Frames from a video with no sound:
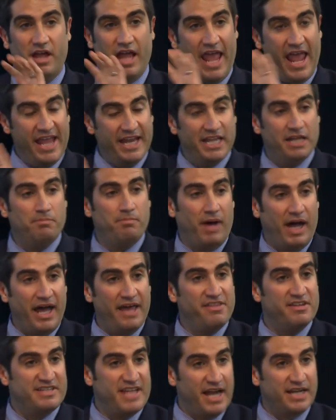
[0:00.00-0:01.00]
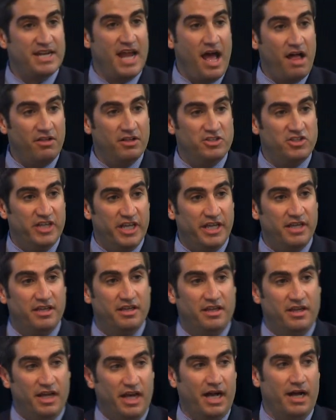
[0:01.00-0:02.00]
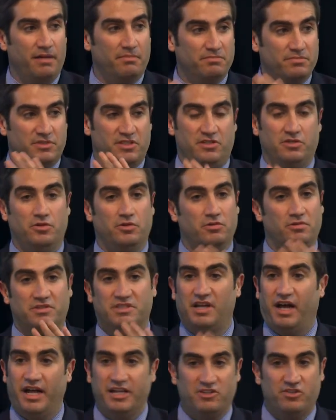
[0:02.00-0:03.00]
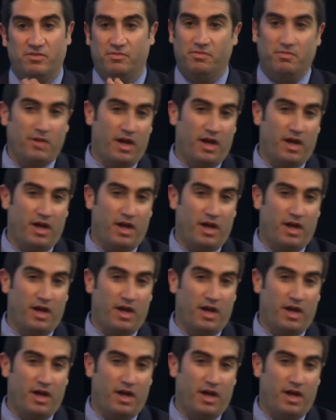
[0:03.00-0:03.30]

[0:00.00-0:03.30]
aided by the technology um, to touch